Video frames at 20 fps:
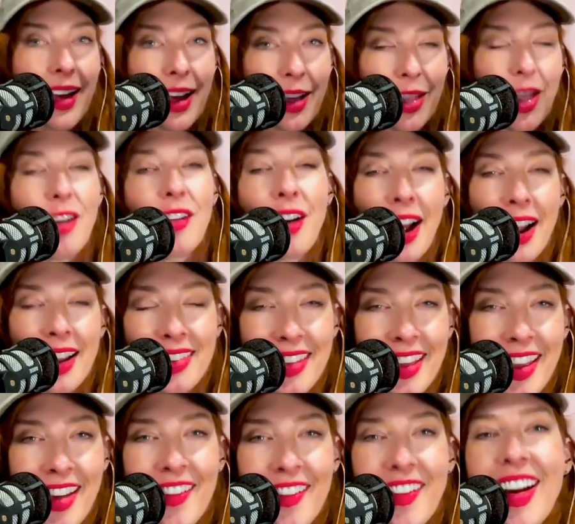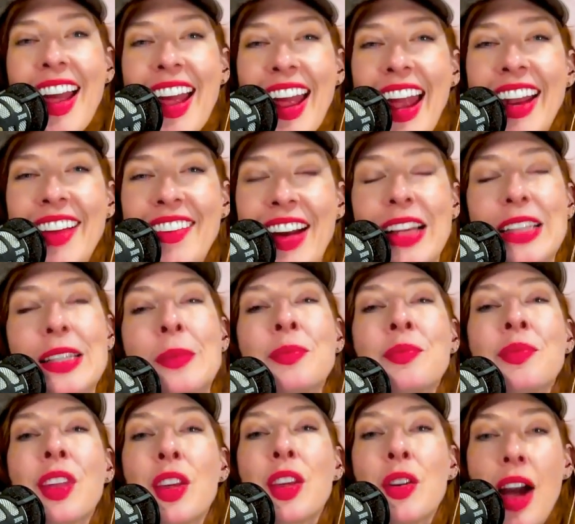Hello. I see you. Anyways,
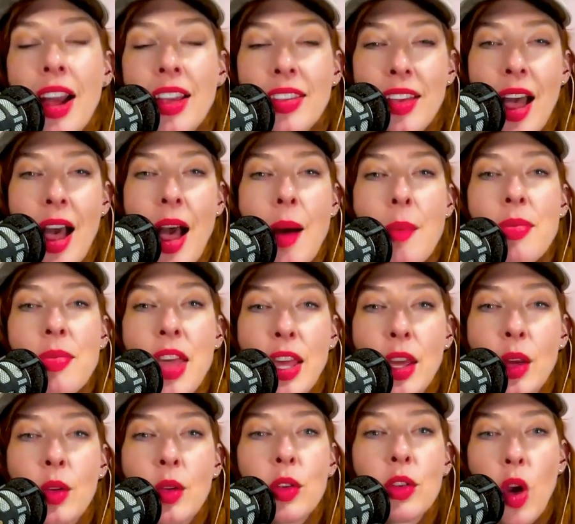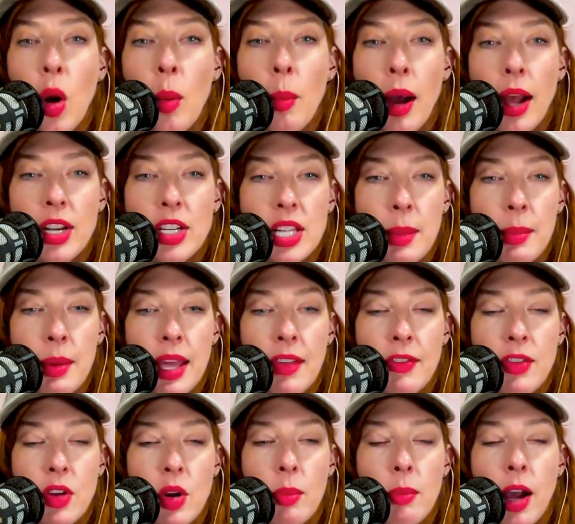you guys, um, thank you so much. Let me
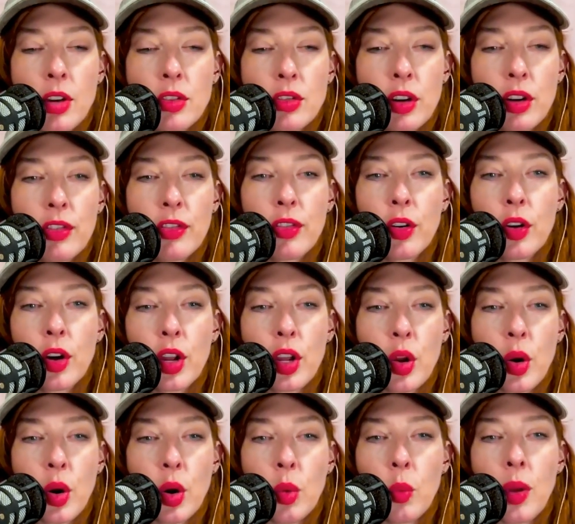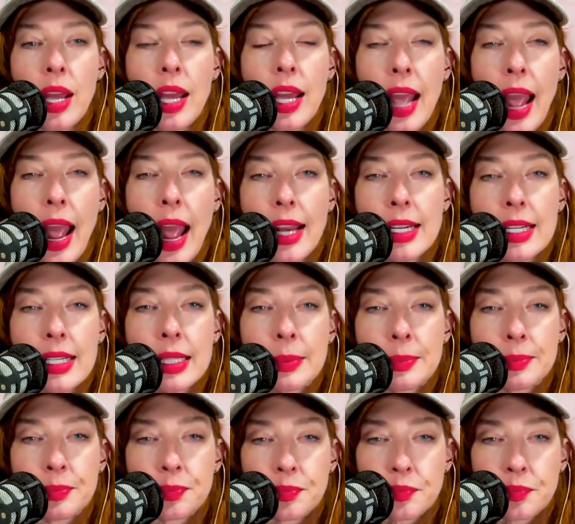give you a mantra for your weekend